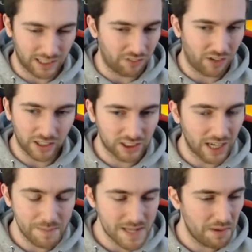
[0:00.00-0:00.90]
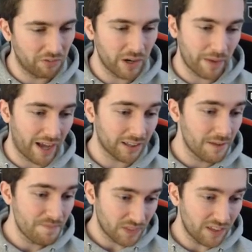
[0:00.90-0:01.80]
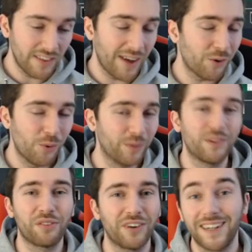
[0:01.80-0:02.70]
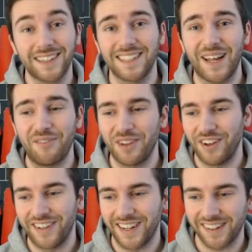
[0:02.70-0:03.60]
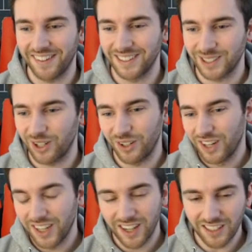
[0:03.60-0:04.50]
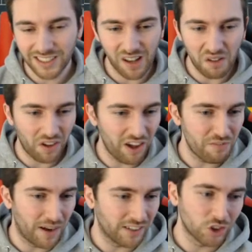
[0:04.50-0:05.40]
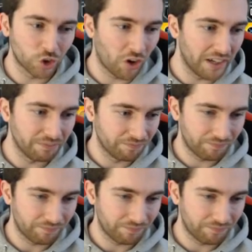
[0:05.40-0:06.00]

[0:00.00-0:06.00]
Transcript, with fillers: like, right, just tell him to give me a ring back. It's now a quarter to three, and I still haven't heard anything. So I just love life, man. It's just great.